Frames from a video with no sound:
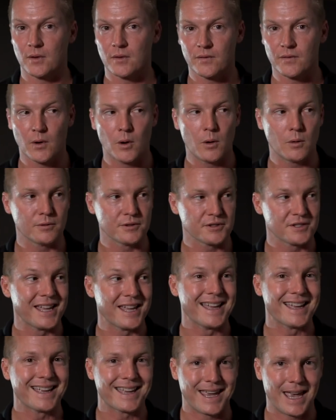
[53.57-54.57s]
your phone's
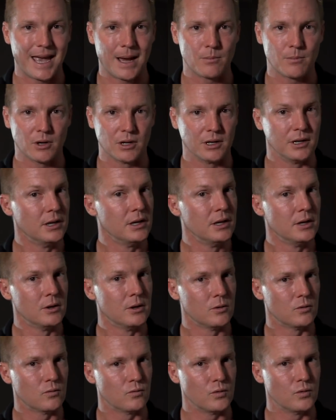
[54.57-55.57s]
camera.
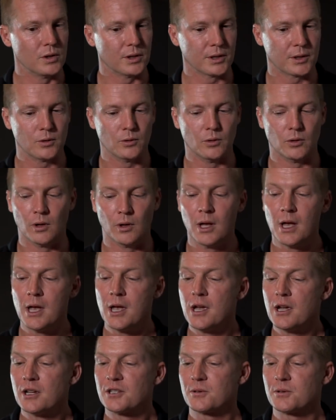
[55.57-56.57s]
Really cool.
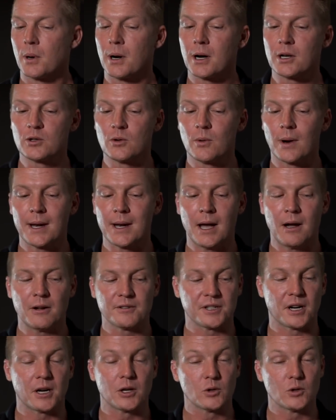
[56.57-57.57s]
So what I'm going to do right now
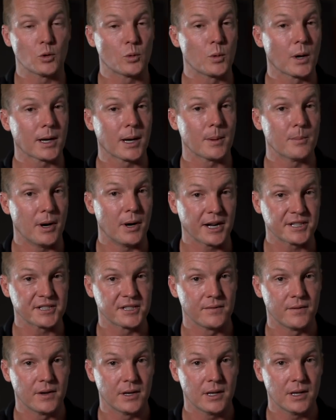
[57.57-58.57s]
is I'm going to do a quick
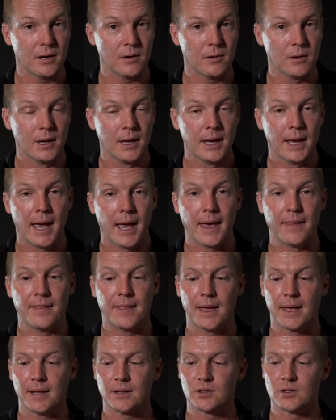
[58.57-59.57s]
unboxing video, and
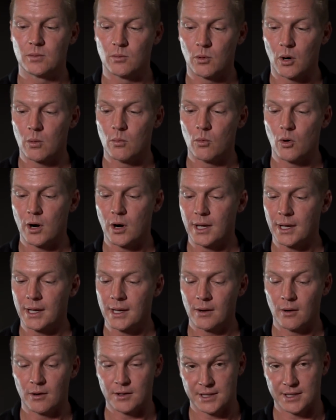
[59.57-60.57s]
then tomorrow
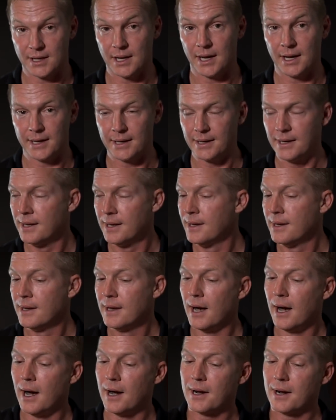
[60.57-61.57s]
morning or tonight
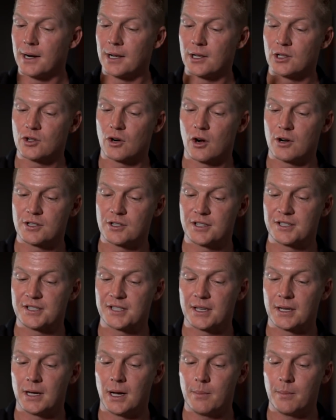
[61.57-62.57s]
I'm going to charge this
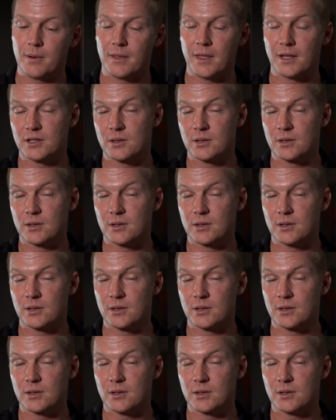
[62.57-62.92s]
thing up, and then